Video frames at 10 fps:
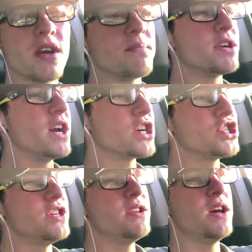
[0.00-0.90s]

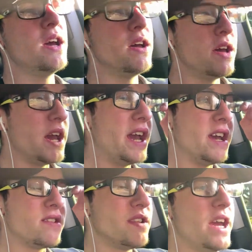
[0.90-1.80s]
Production,
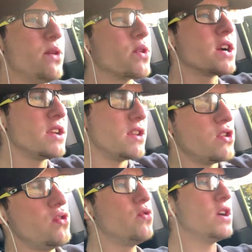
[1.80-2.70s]
and today we're gonna
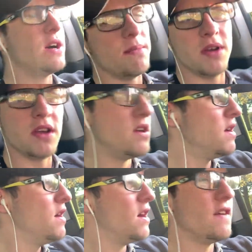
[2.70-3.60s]
do a
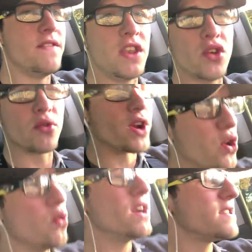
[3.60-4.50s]
video
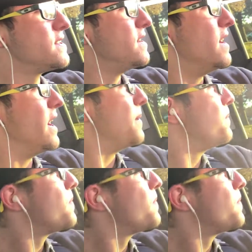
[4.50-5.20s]
request today.